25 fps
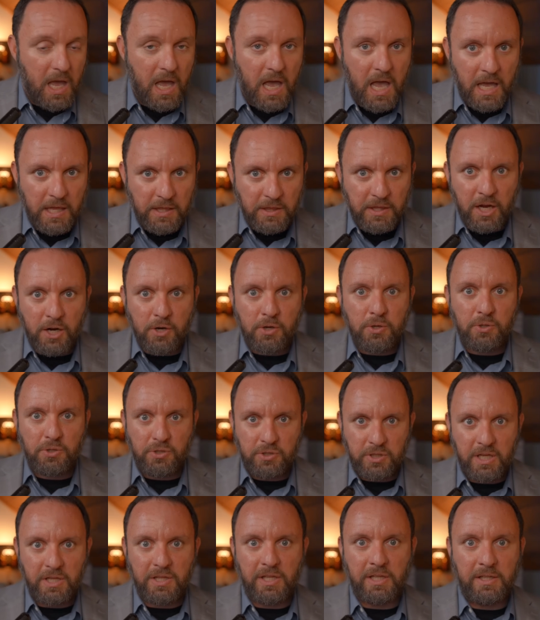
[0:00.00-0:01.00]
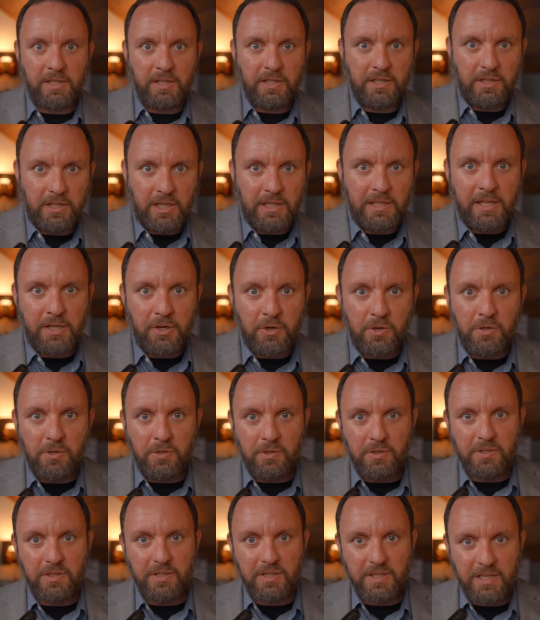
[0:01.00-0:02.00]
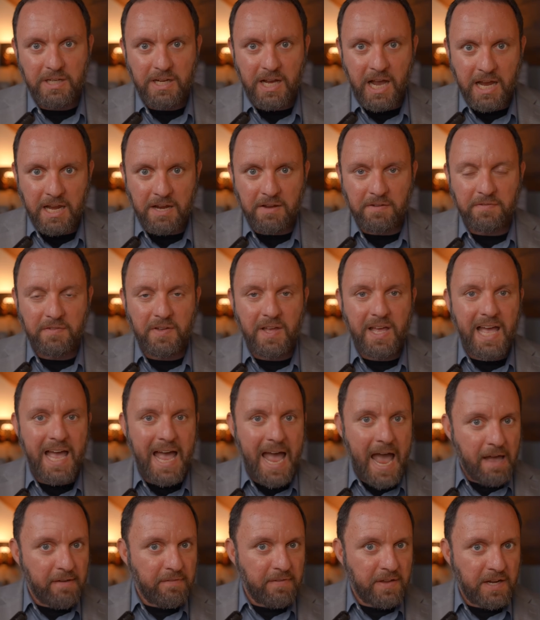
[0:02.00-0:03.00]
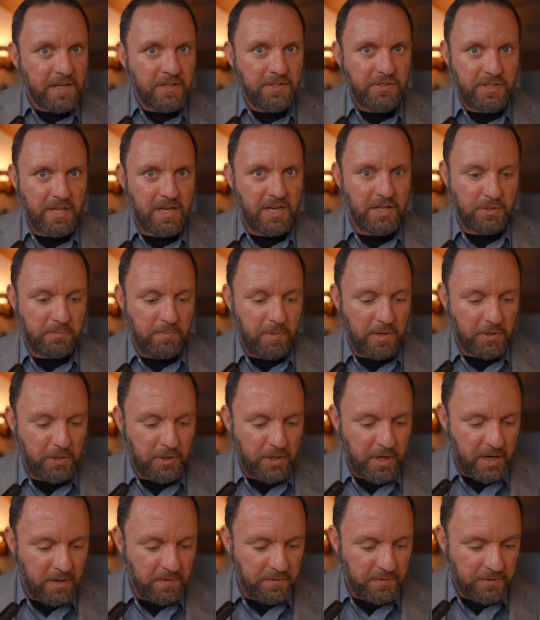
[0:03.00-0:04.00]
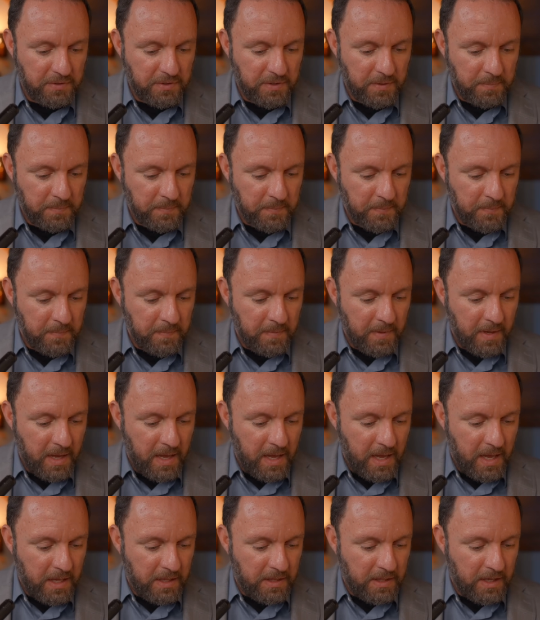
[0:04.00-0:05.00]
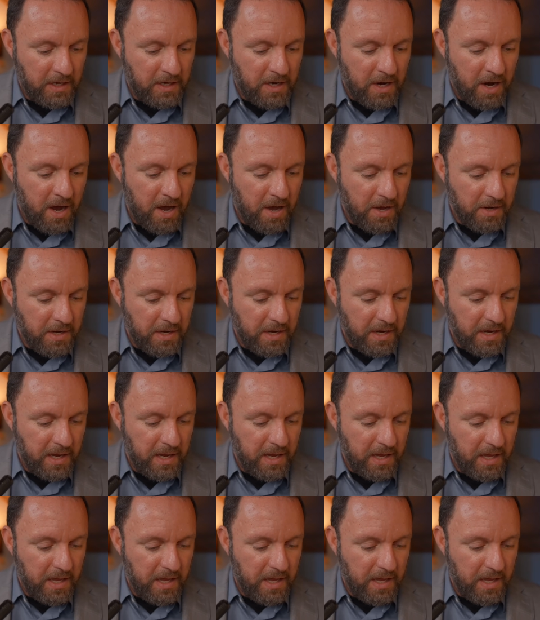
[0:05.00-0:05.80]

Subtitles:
And there you see the little kind of evidence that his mother gives, that